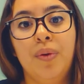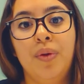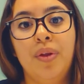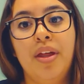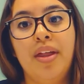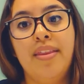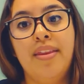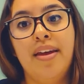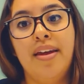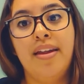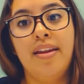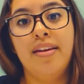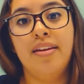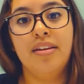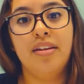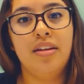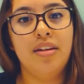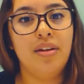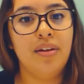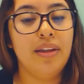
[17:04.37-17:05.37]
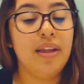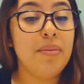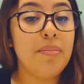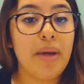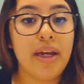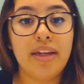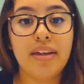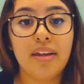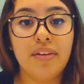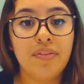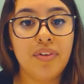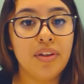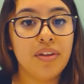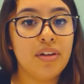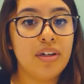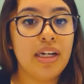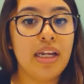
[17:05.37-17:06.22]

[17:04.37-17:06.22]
And then, they might give you their